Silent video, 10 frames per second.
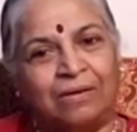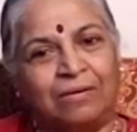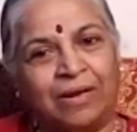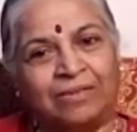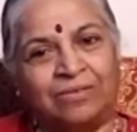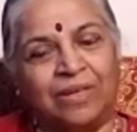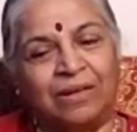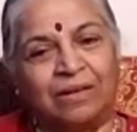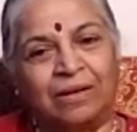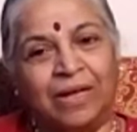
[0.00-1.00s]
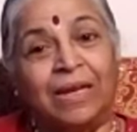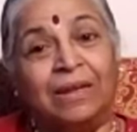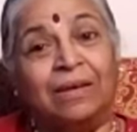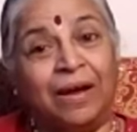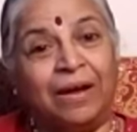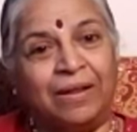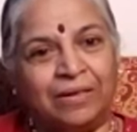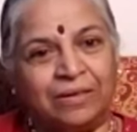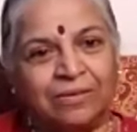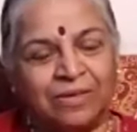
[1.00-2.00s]
interesting
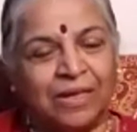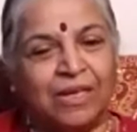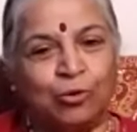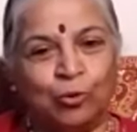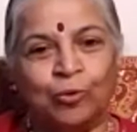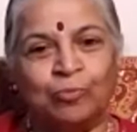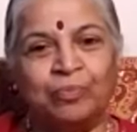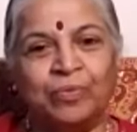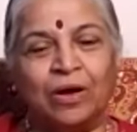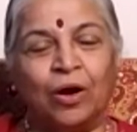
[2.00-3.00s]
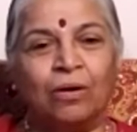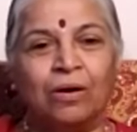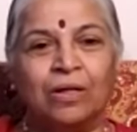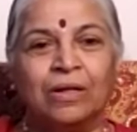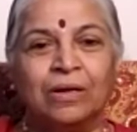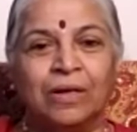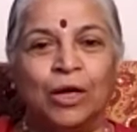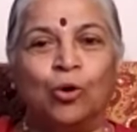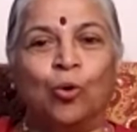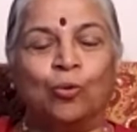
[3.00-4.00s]
ingredient in you called
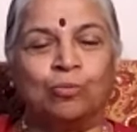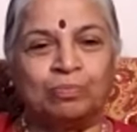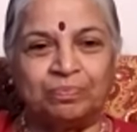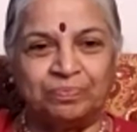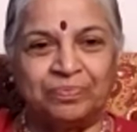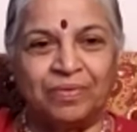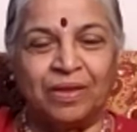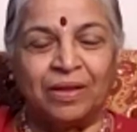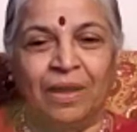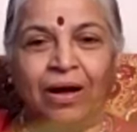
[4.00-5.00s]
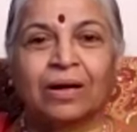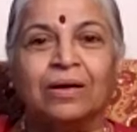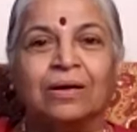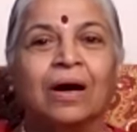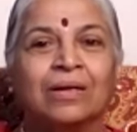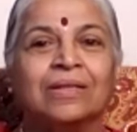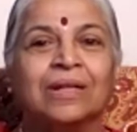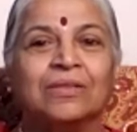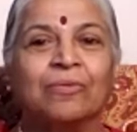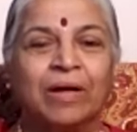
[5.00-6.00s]
ego, ahankara
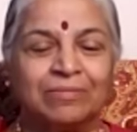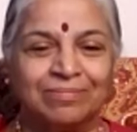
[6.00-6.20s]
tattva.